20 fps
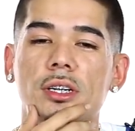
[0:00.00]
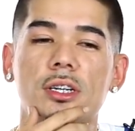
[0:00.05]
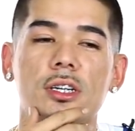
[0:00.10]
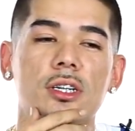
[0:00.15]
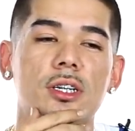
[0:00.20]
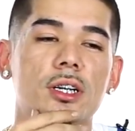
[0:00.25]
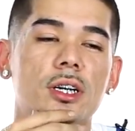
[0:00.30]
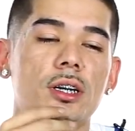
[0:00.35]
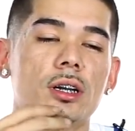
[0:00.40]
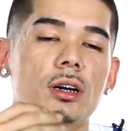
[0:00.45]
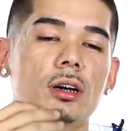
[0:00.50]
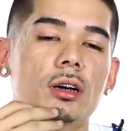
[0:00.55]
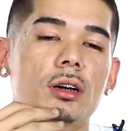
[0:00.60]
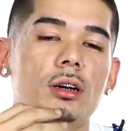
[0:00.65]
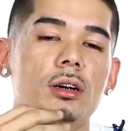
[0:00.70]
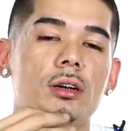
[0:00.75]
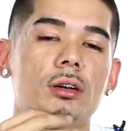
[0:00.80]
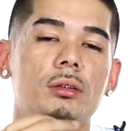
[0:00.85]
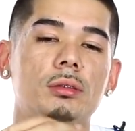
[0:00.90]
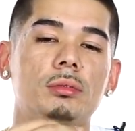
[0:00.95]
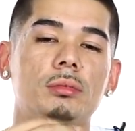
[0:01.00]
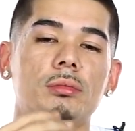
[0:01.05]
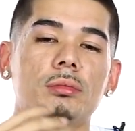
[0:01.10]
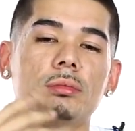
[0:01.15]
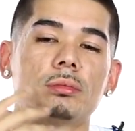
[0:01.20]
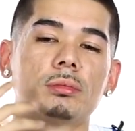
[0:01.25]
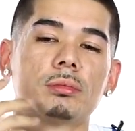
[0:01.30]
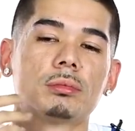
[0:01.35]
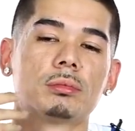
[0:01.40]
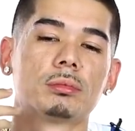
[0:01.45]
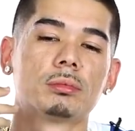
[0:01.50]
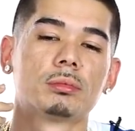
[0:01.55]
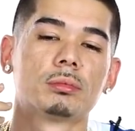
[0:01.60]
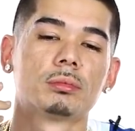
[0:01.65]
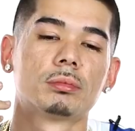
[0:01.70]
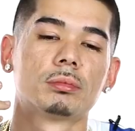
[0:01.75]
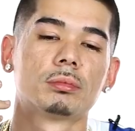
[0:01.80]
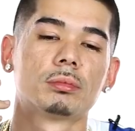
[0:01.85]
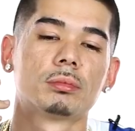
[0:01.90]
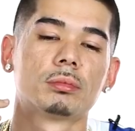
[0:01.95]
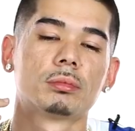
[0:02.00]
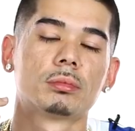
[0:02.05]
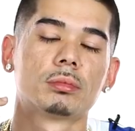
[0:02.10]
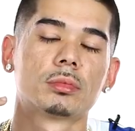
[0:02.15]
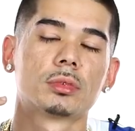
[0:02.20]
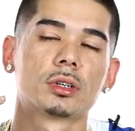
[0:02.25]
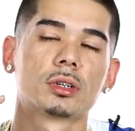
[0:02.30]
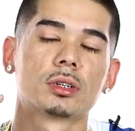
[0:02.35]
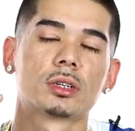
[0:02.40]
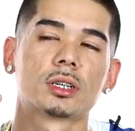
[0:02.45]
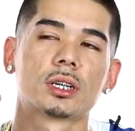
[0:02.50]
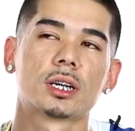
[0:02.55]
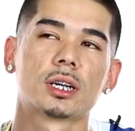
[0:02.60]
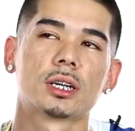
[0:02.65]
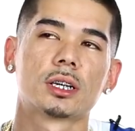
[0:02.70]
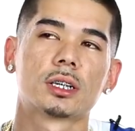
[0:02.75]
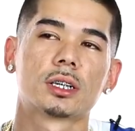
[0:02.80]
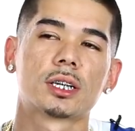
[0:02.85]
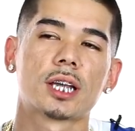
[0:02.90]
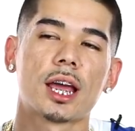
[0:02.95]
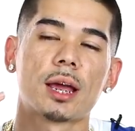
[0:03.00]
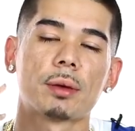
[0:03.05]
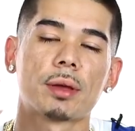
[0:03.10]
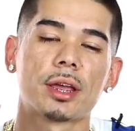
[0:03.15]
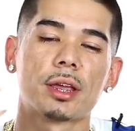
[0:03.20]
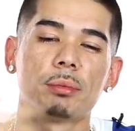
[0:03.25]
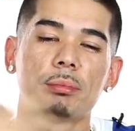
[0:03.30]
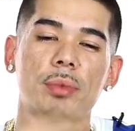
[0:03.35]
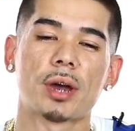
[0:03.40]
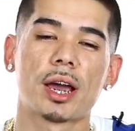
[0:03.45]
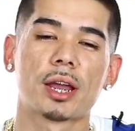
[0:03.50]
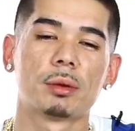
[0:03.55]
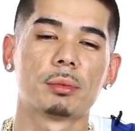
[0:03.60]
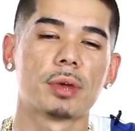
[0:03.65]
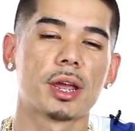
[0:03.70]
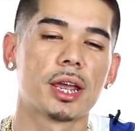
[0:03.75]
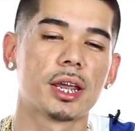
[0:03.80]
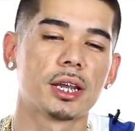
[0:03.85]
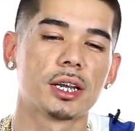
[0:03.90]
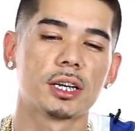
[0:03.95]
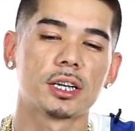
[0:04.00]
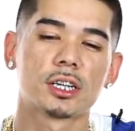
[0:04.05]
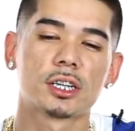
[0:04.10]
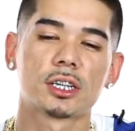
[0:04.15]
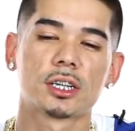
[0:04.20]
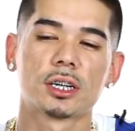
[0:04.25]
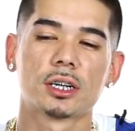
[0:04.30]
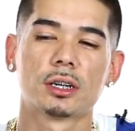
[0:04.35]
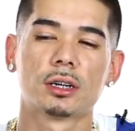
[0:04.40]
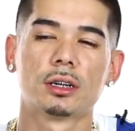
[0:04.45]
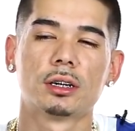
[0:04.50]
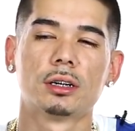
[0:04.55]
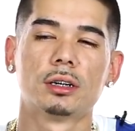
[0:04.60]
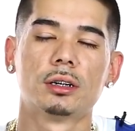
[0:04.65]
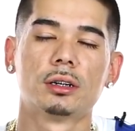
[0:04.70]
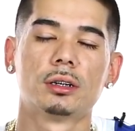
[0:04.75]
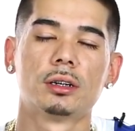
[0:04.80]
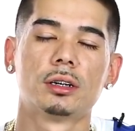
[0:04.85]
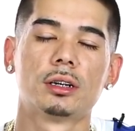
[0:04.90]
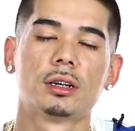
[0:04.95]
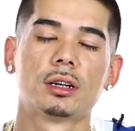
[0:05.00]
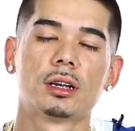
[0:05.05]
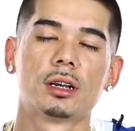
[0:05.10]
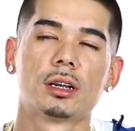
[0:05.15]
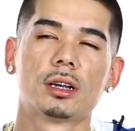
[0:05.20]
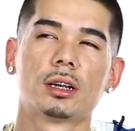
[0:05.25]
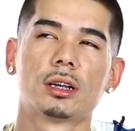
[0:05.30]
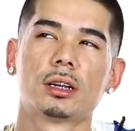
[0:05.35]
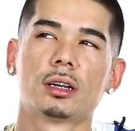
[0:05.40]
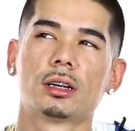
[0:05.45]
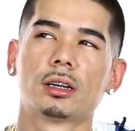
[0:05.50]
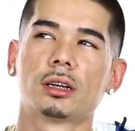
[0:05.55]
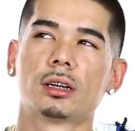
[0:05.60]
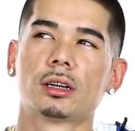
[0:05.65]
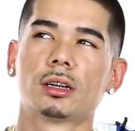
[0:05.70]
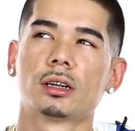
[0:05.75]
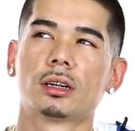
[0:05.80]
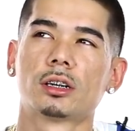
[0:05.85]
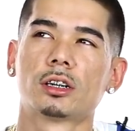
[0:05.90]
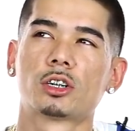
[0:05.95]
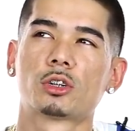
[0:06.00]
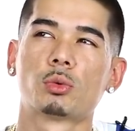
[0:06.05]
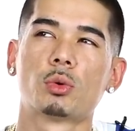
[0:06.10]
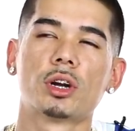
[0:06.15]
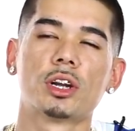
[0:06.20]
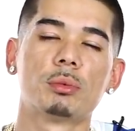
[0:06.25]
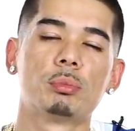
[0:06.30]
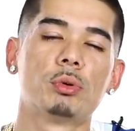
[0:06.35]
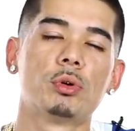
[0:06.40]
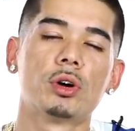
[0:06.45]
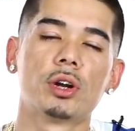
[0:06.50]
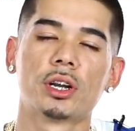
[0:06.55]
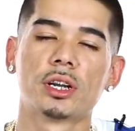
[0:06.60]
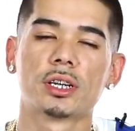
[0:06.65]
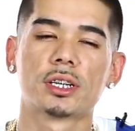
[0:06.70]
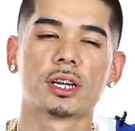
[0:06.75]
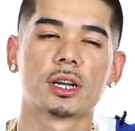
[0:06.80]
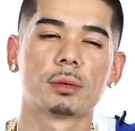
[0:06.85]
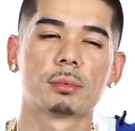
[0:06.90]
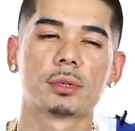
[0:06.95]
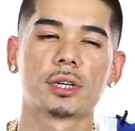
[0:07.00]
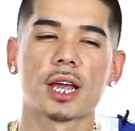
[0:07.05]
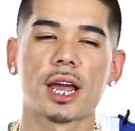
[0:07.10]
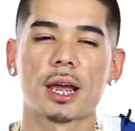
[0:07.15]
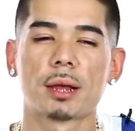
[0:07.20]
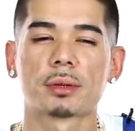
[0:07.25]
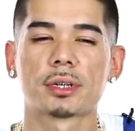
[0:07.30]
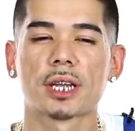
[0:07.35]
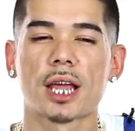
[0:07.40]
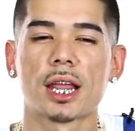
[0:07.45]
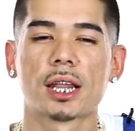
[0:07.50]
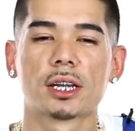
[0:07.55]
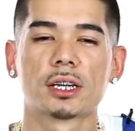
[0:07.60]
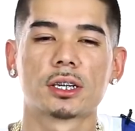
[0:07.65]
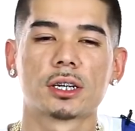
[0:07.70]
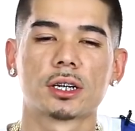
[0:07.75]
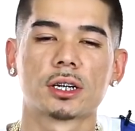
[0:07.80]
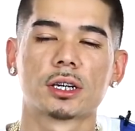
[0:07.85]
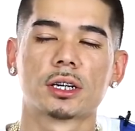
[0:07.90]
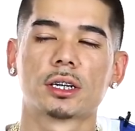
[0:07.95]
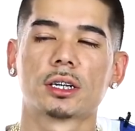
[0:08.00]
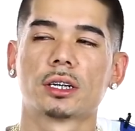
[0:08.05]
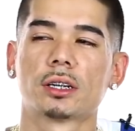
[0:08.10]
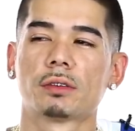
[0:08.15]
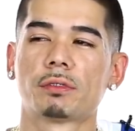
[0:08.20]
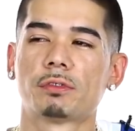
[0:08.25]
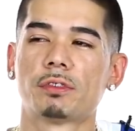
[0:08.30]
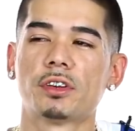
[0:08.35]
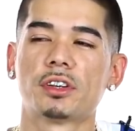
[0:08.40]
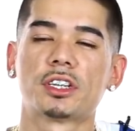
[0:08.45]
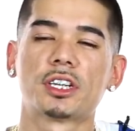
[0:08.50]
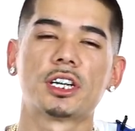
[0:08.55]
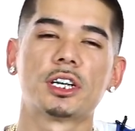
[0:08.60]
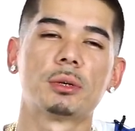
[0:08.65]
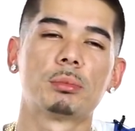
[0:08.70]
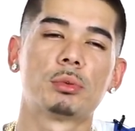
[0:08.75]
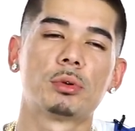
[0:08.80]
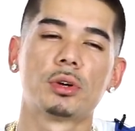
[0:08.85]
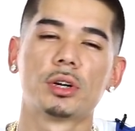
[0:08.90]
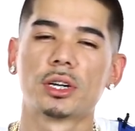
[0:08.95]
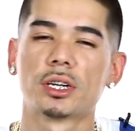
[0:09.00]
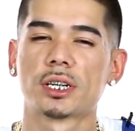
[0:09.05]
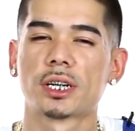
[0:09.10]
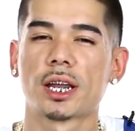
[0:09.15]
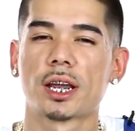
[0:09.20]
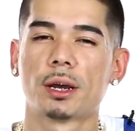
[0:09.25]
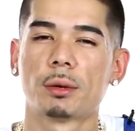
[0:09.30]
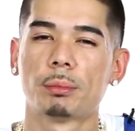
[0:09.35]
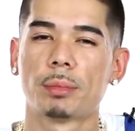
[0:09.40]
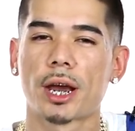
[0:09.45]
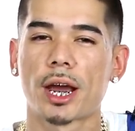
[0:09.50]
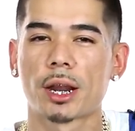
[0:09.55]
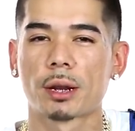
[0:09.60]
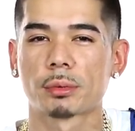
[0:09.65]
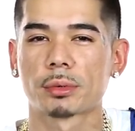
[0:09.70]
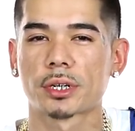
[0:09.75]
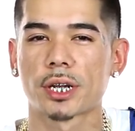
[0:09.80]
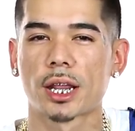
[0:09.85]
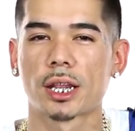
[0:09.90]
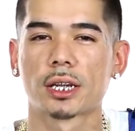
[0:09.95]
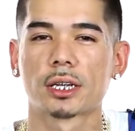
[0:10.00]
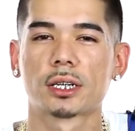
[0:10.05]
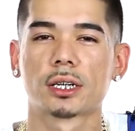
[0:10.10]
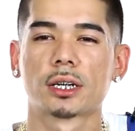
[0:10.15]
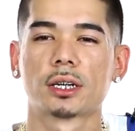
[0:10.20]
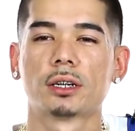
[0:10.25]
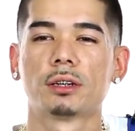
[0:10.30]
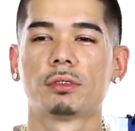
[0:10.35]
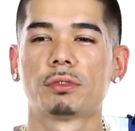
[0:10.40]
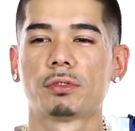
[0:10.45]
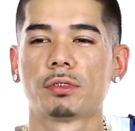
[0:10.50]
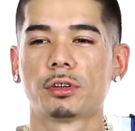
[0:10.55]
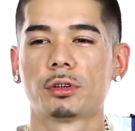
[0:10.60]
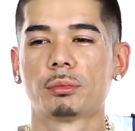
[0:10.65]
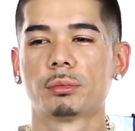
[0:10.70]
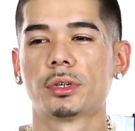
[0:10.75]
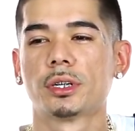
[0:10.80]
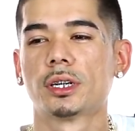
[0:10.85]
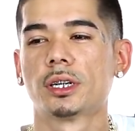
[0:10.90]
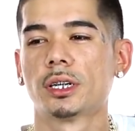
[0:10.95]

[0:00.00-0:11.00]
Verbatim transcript: Should uh, let's say top eight, bottom eight. Should uh, twenty pointers up top, solitaire. Fifteen pointers down bottom, solitaire. You feel me?